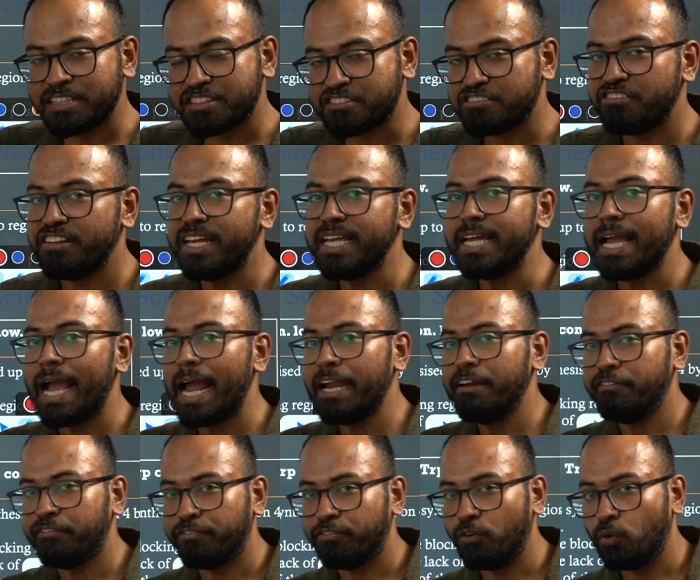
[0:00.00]
3
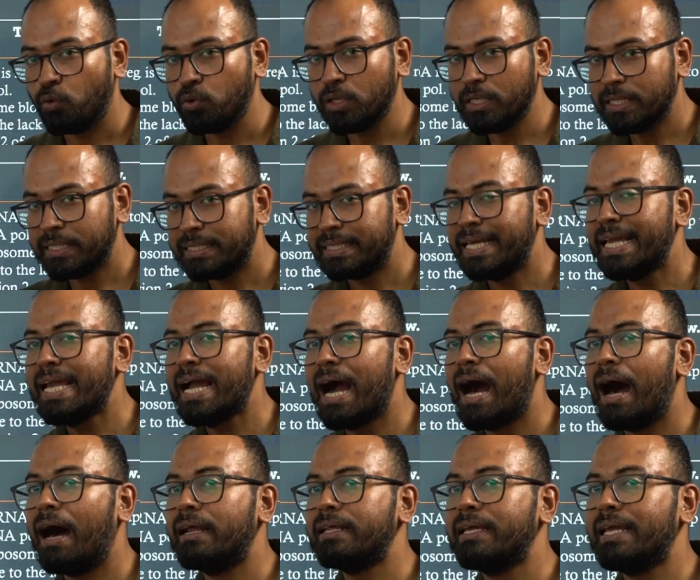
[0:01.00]
and 4, they
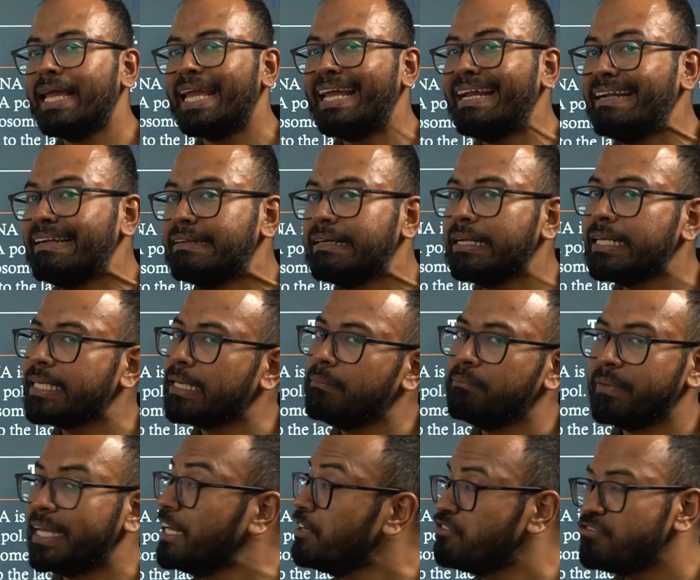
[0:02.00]
are
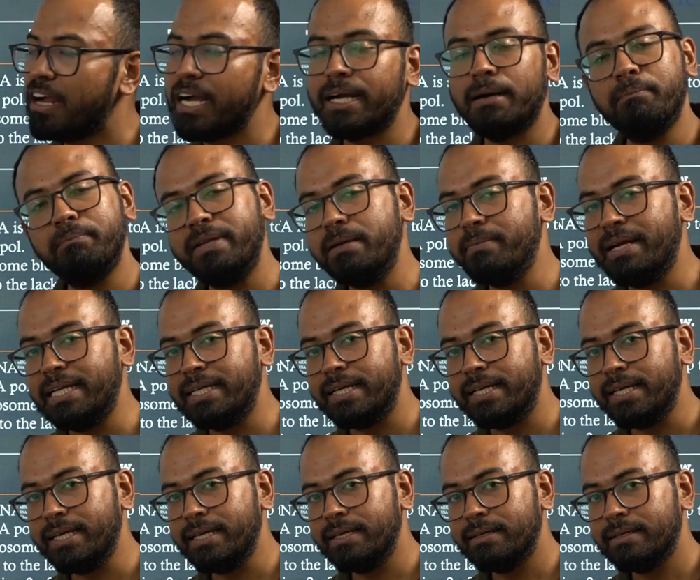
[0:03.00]

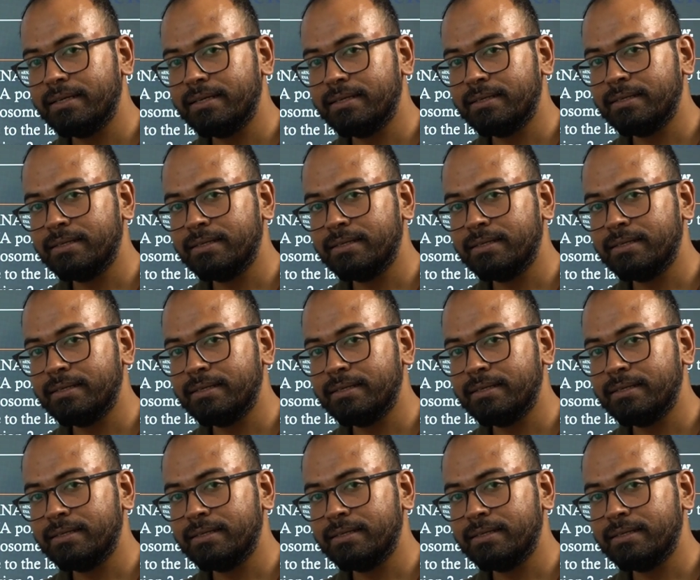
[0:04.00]
intra-complementary,